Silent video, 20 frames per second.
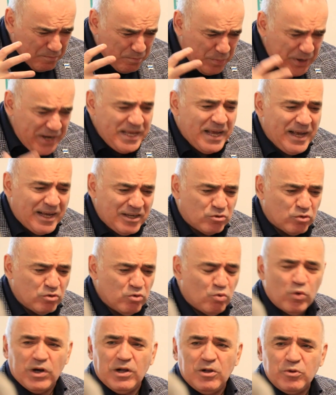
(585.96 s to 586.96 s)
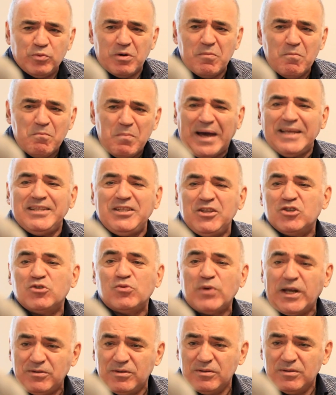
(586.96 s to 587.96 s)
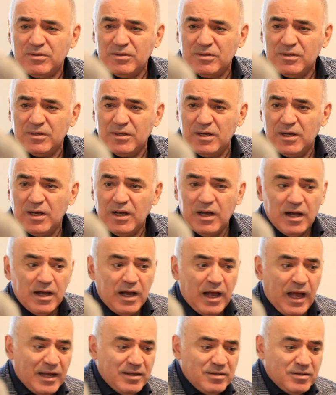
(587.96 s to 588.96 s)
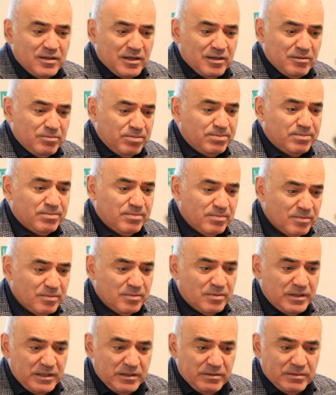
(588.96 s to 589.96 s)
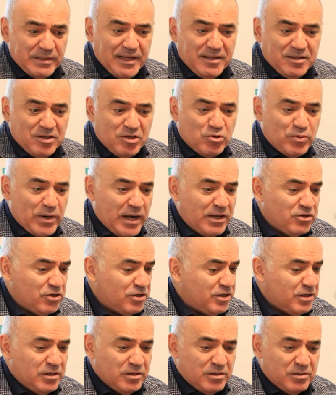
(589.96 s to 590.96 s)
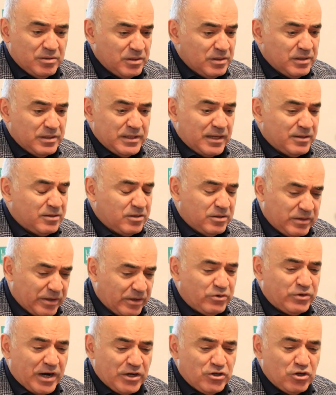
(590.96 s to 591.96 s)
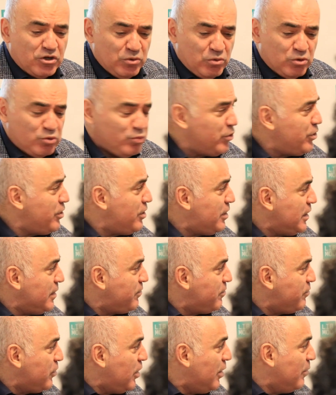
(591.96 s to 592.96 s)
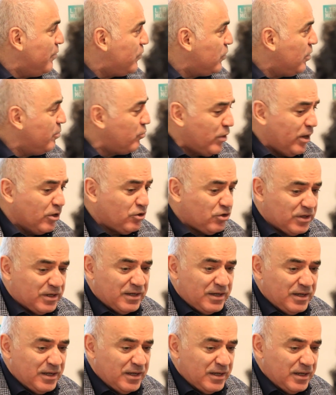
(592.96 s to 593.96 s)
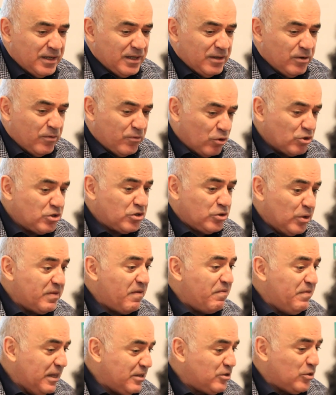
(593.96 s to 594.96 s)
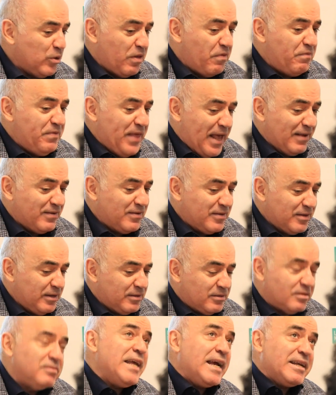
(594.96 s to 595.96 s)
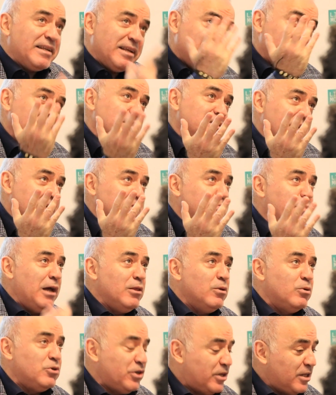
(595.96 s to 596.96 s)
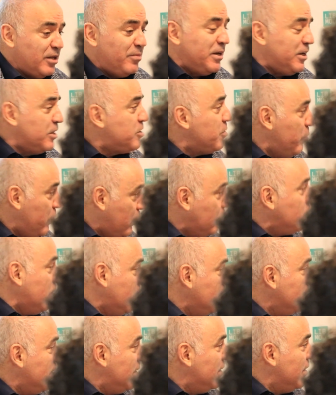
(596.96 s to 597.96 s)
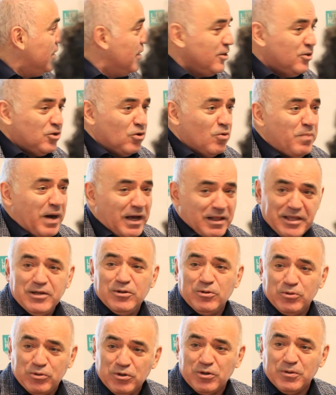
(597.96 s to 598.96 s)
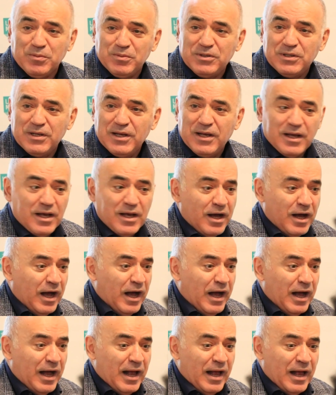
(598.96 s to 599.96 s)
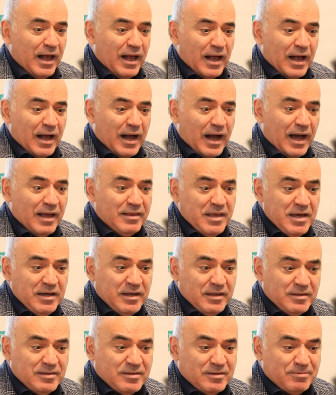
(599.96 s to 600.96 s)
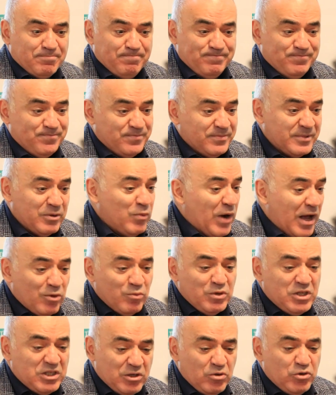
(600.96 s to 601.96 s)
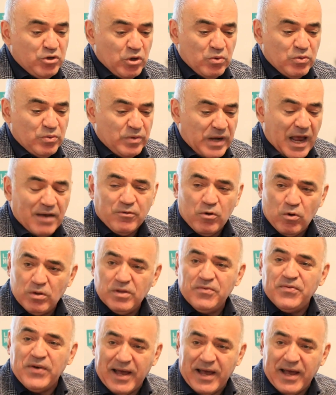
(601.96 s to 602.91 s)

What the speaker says: bringing us to the world where might is right. And the latest tragedy, tragic news we received from Russia, of course, it's not a death. It's technically it's death biologically, but it's a murder. So by legal terms, I think it's while we still don't have all the